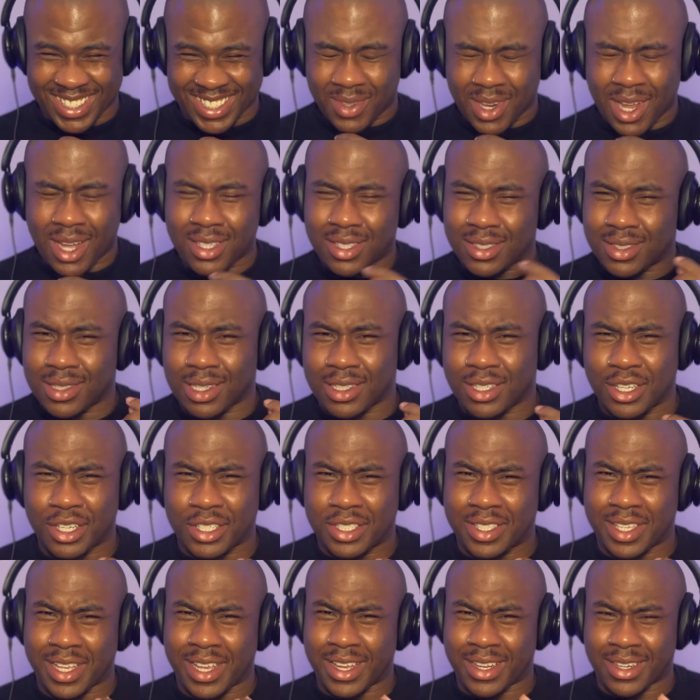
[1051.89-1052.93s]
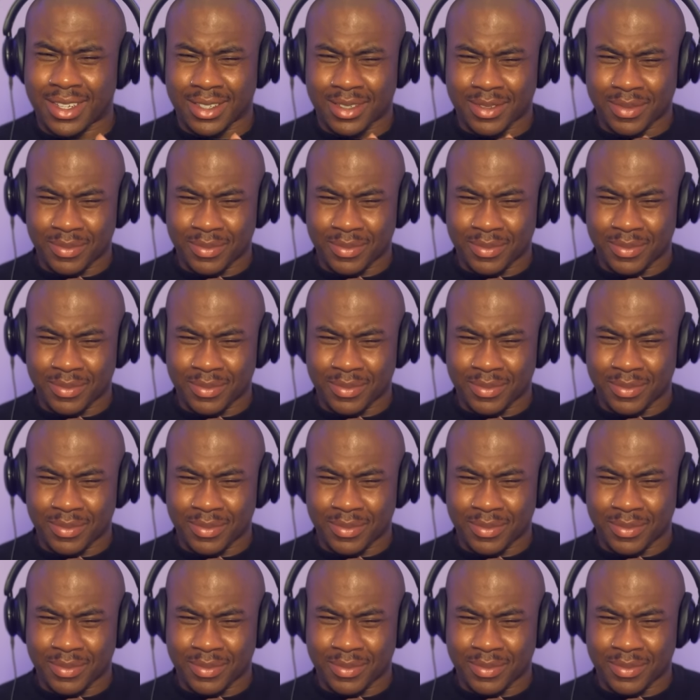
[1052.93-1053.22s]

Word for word: That was such a good scene.